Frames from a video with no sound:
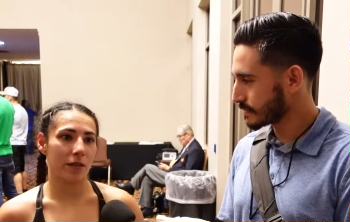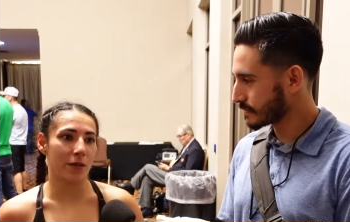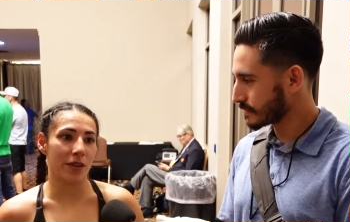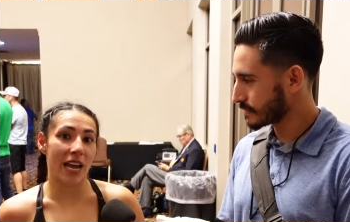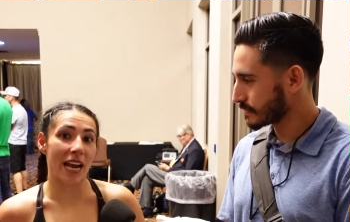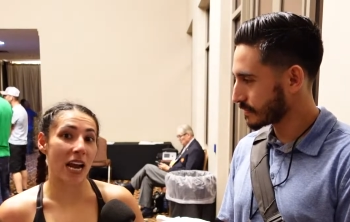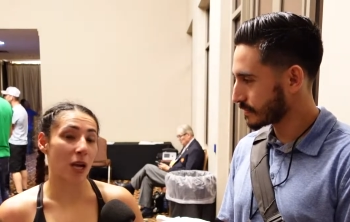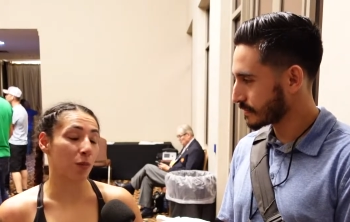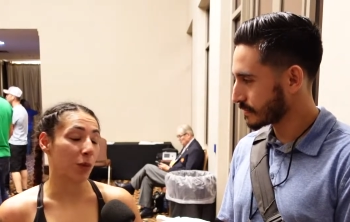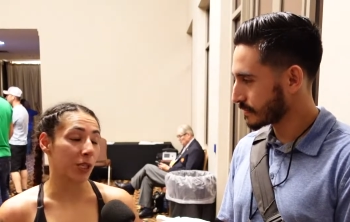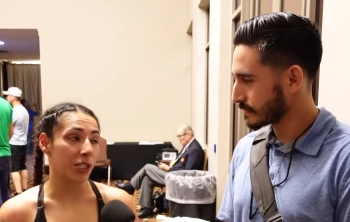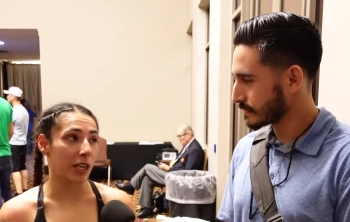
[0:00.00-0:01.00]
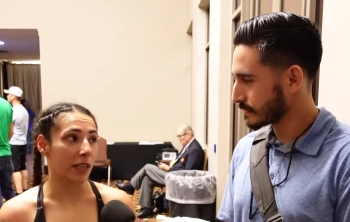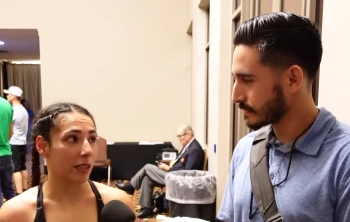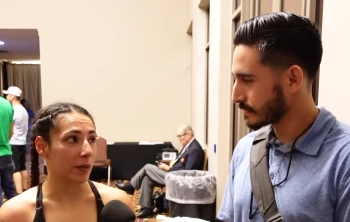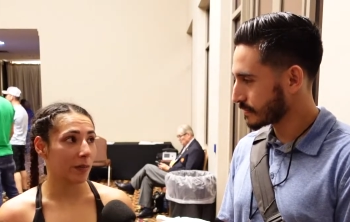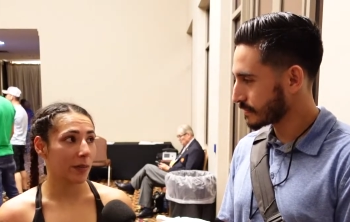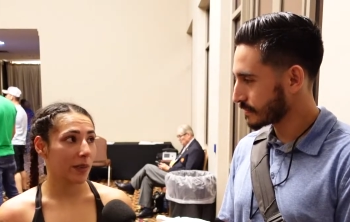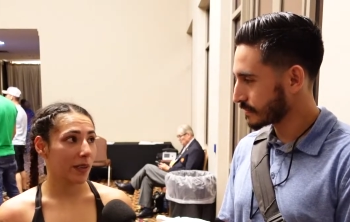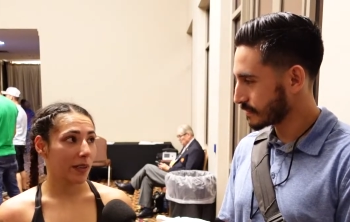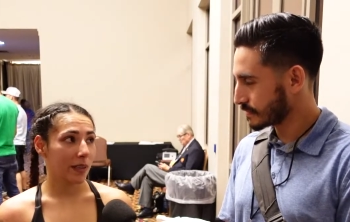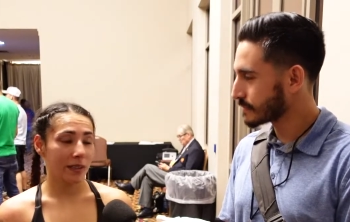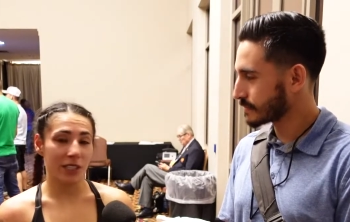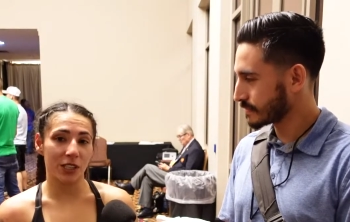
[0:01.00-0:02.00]
Speaker 1: for that I appreciate them.
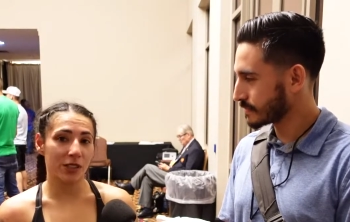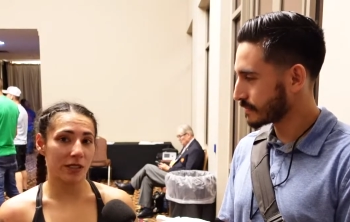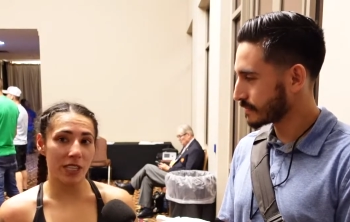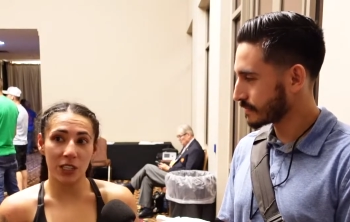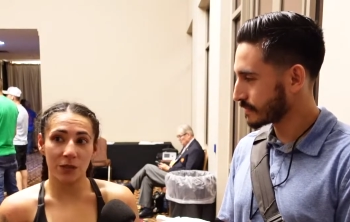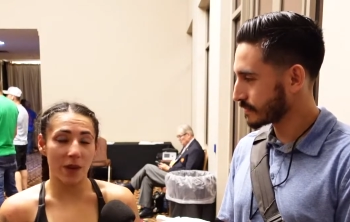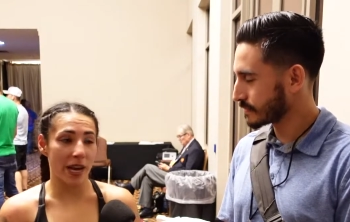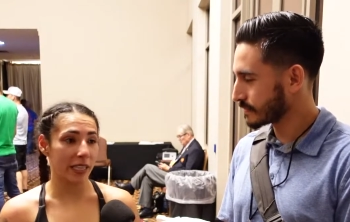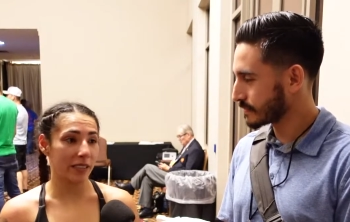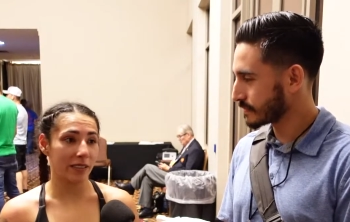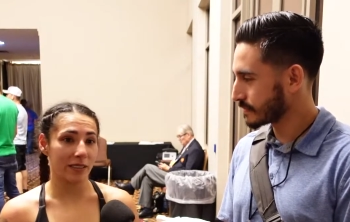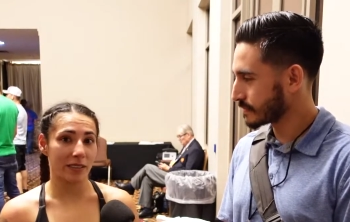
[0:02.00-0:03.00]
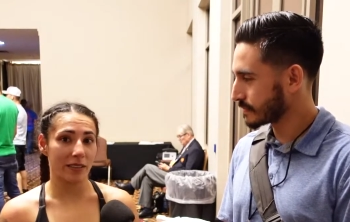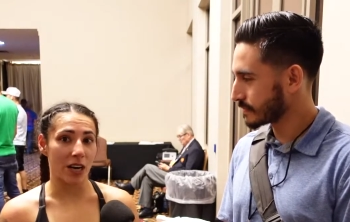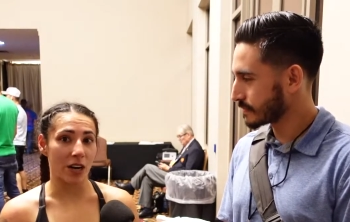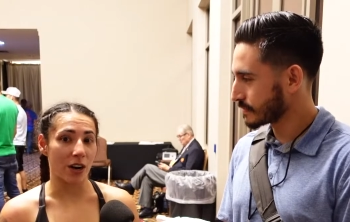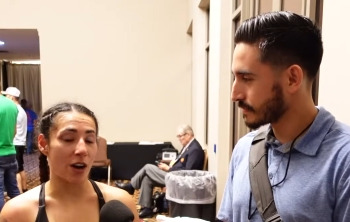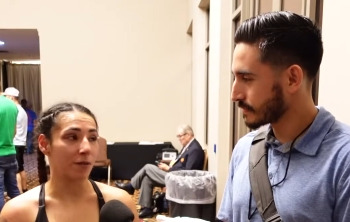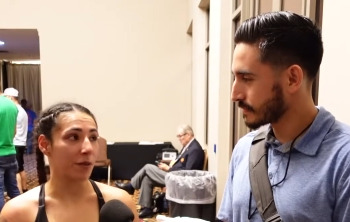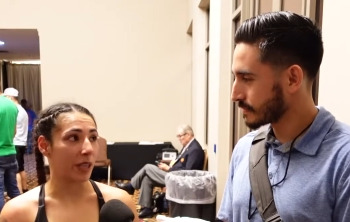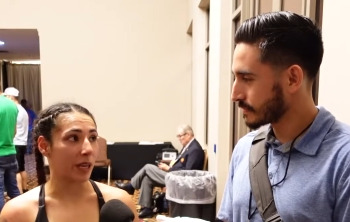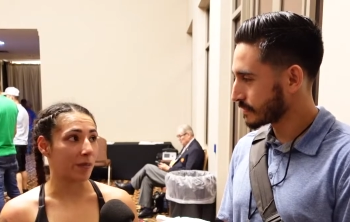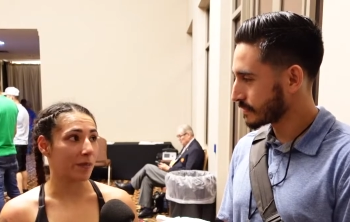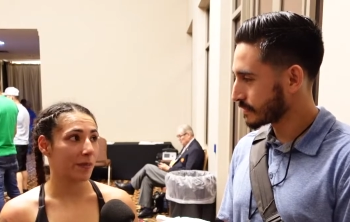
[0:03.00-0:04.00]
These these fights are all for
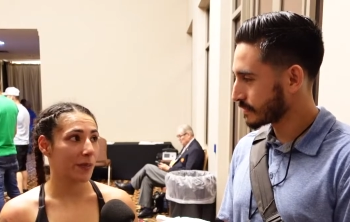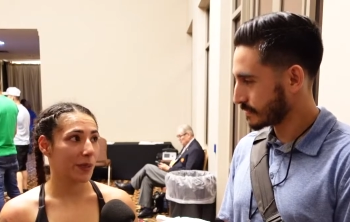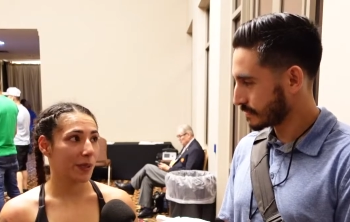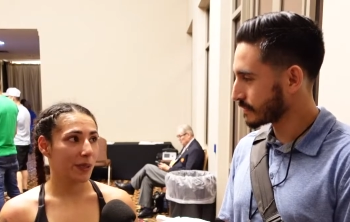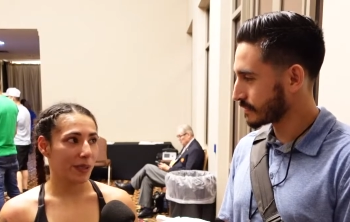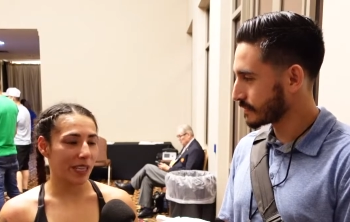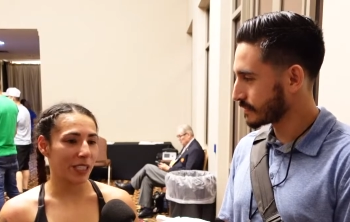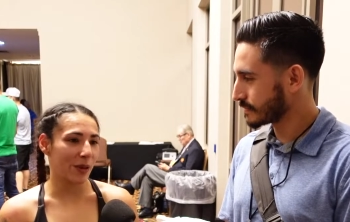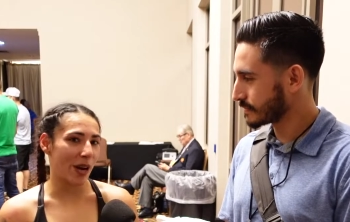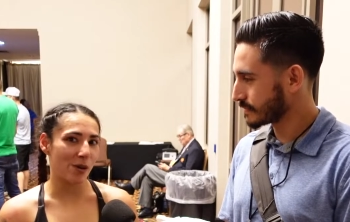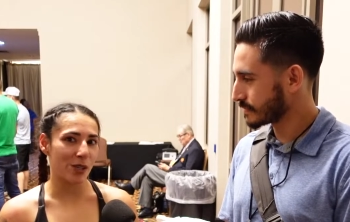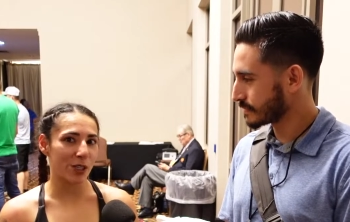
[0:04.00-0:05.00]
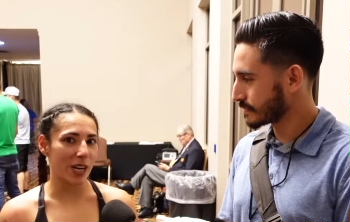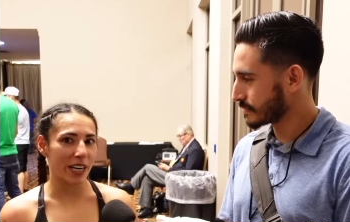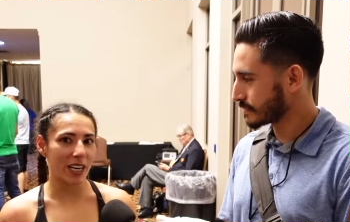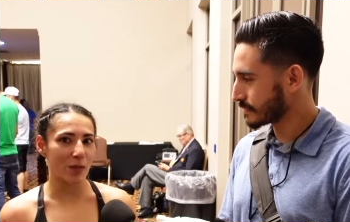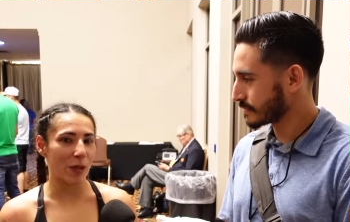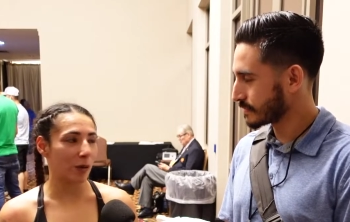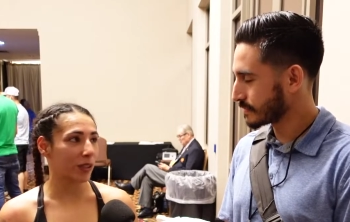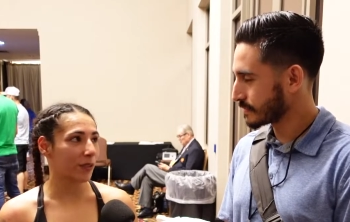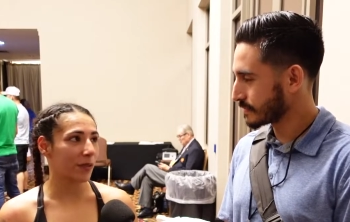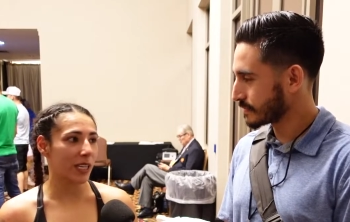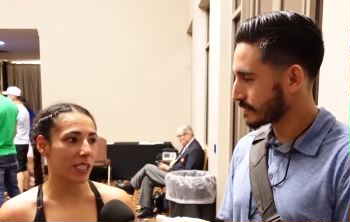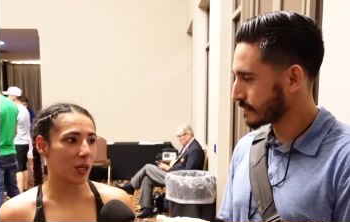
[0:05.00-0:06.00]
them. That's why I always try to come out with a
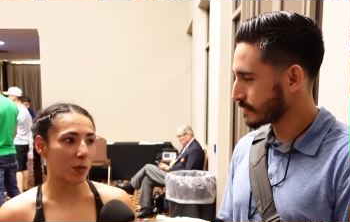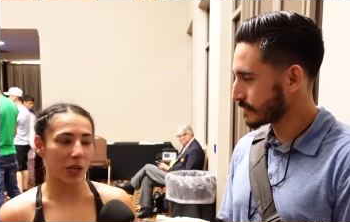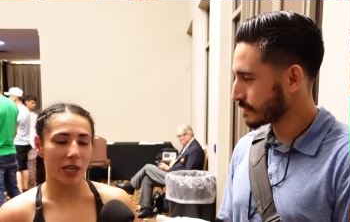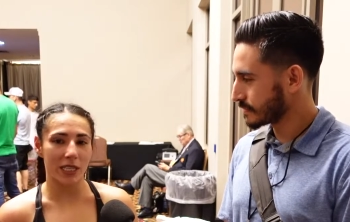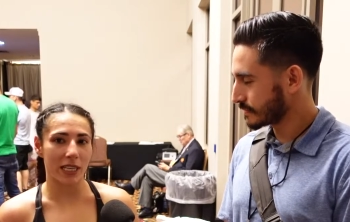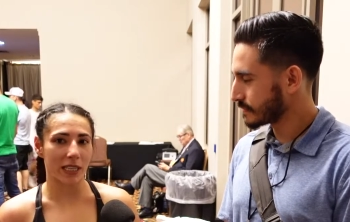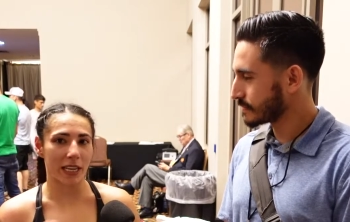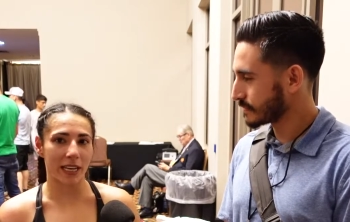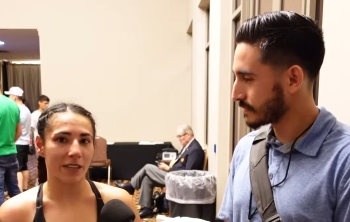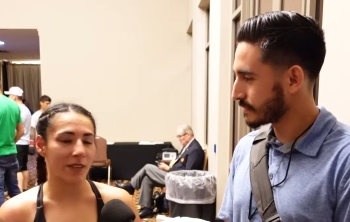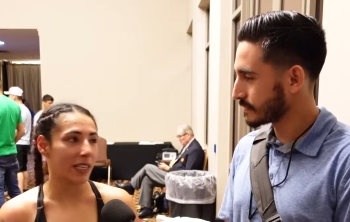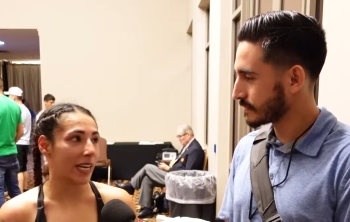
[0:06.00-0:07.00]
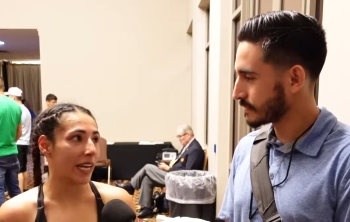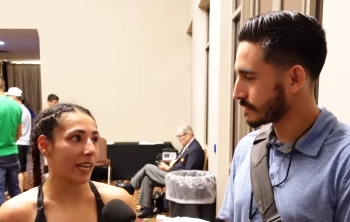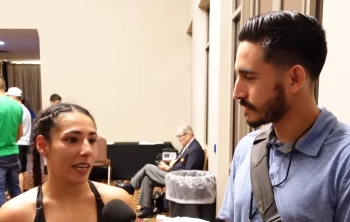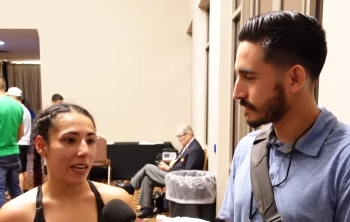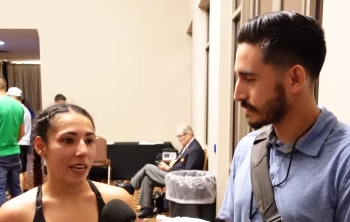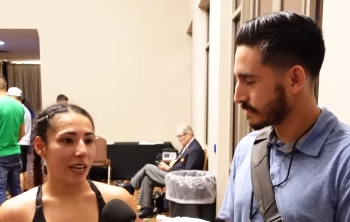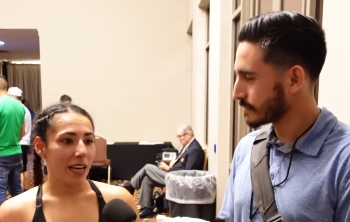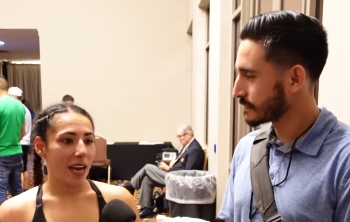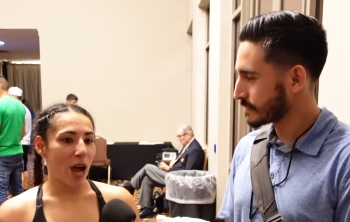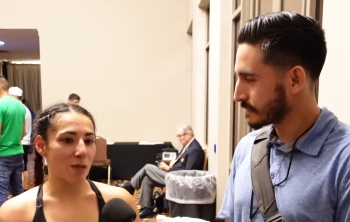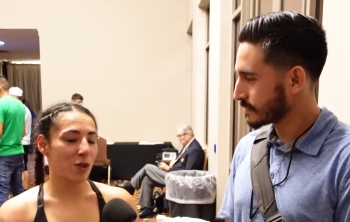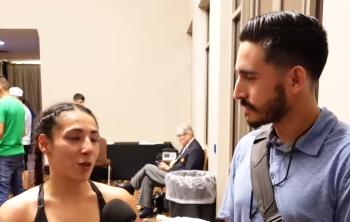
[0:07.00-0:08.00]
victory because at the end of the day,
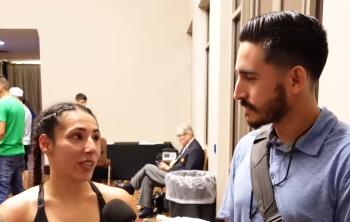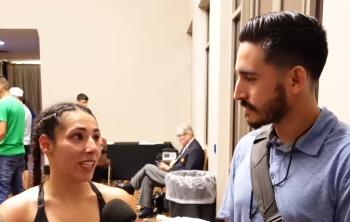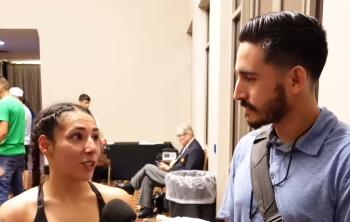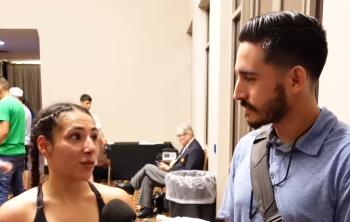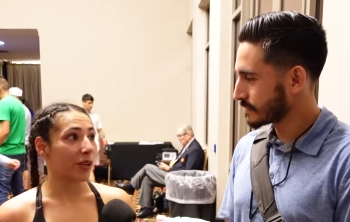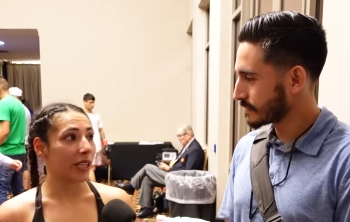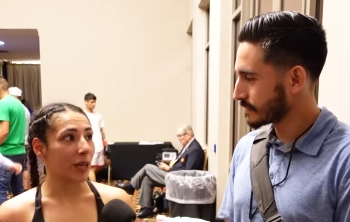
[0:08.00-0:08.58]
I'm doing this for